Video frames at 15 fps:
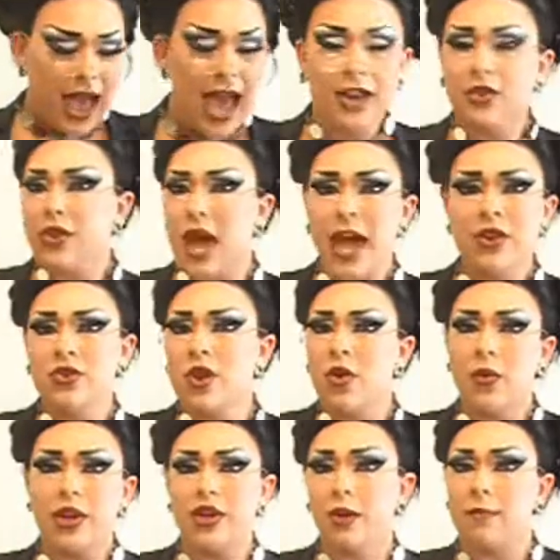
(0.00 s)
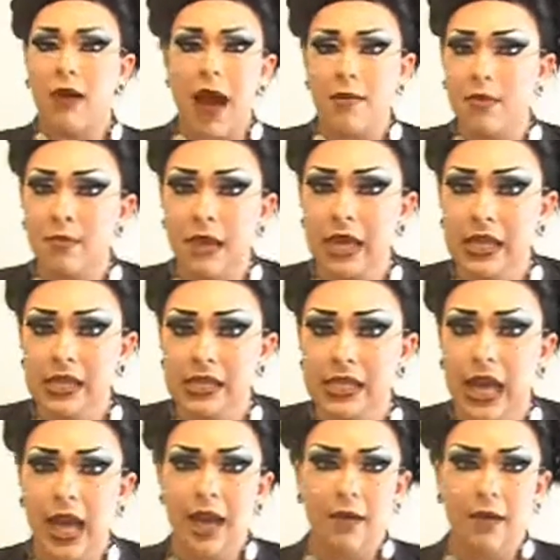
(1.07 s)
I don't know what your problem is,